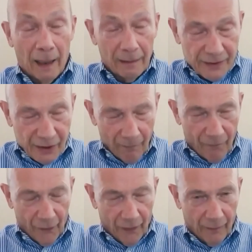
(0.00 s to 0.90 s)
Some
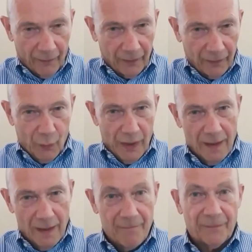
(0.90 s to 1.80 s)
firms
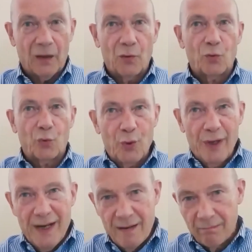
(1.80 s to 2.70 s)
will
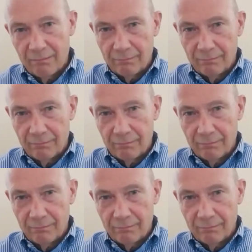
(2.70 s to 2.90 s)
reallocate,